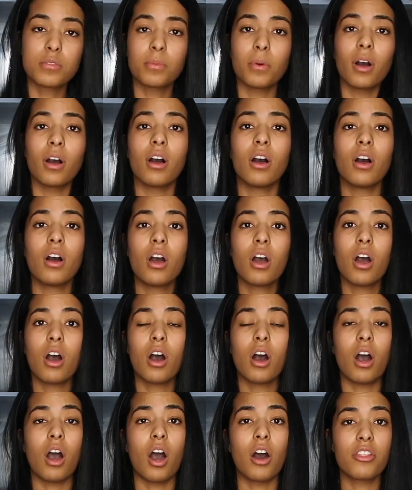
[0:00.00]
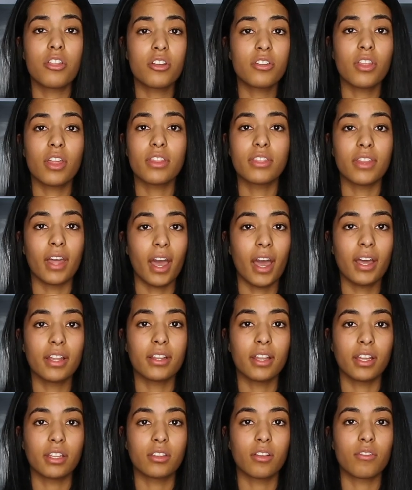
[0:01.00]
But other than that,
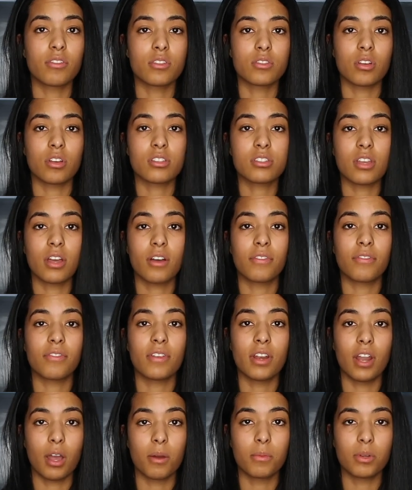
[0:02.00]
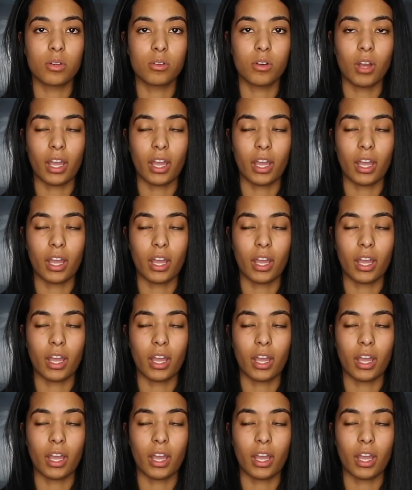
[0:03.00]
like, the results are phenomenal.